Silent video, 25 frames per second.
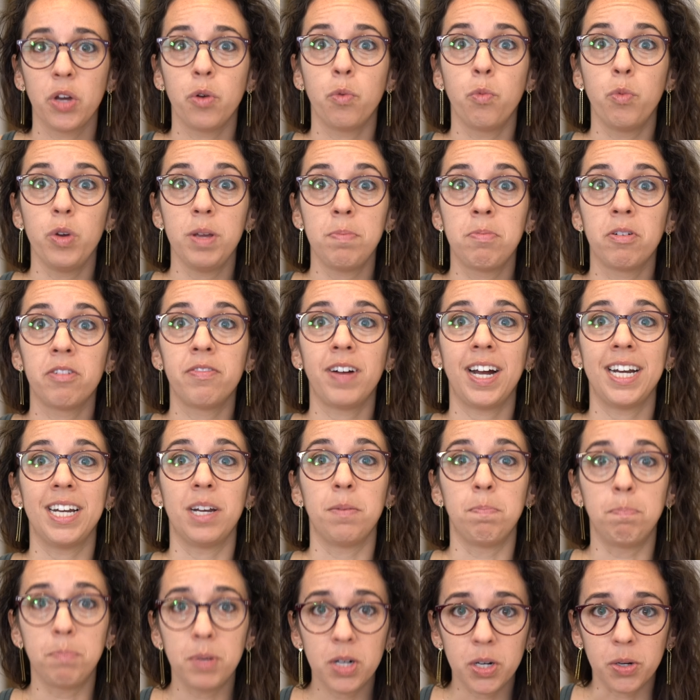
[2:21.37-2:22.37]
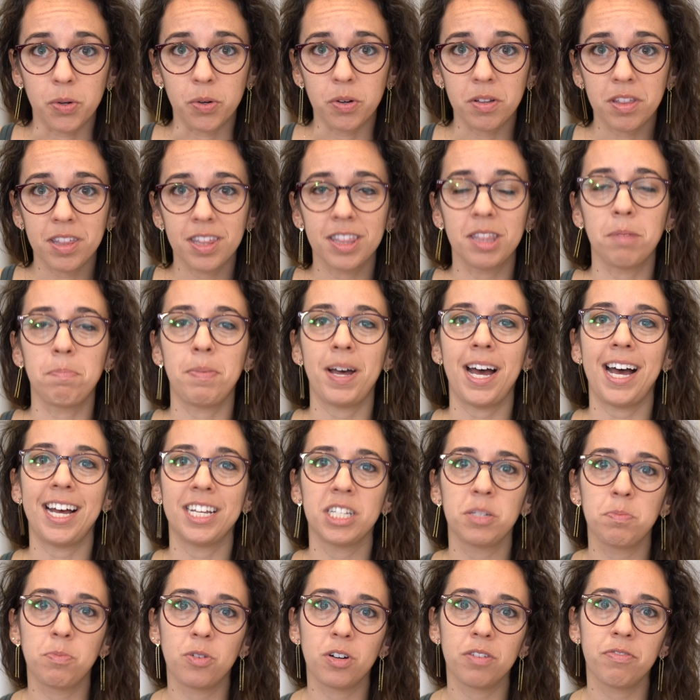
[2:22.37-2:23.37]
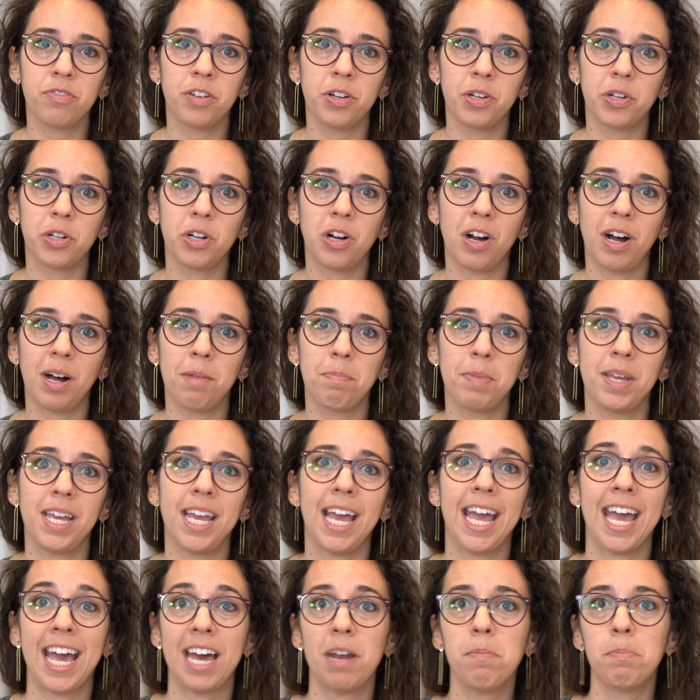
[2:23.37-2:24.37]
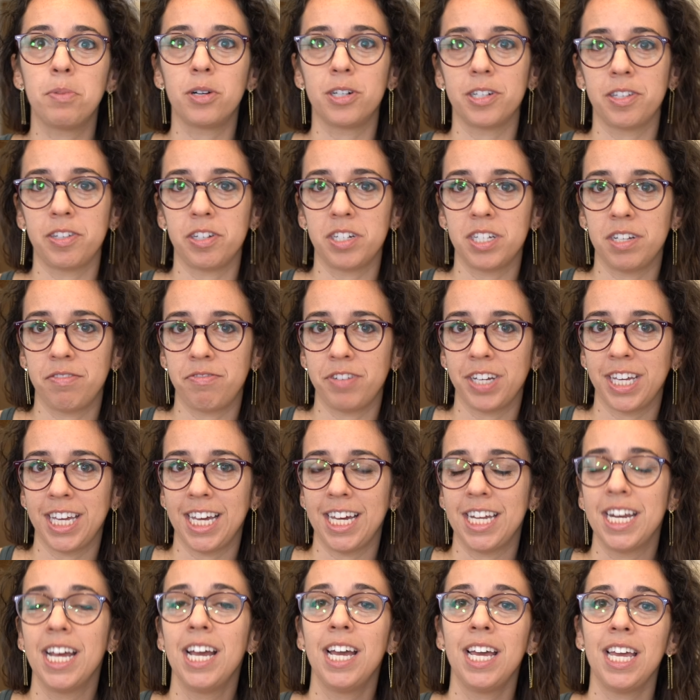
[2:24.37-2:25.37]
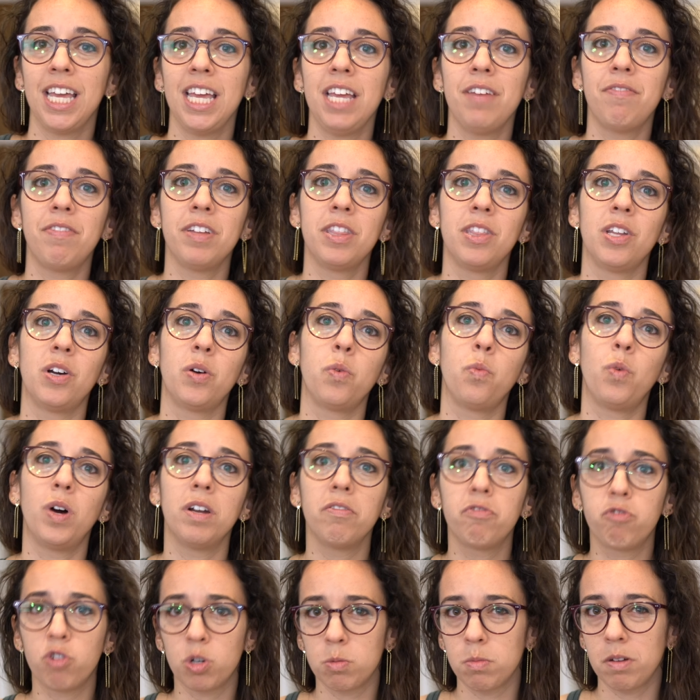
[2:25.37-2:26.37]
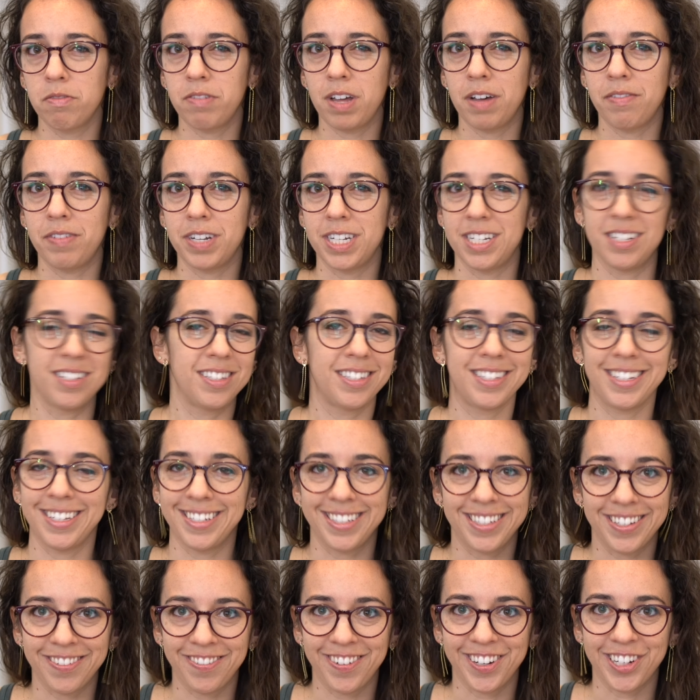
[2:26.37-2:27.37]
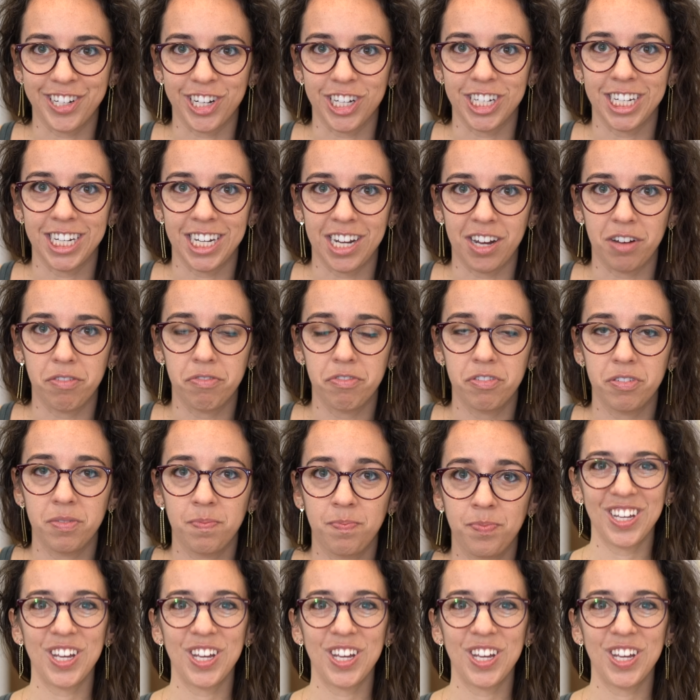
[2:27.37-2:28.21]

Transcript: We provided both the passport photocopy and birth certificate, even though one form of evidence is sufficient enough.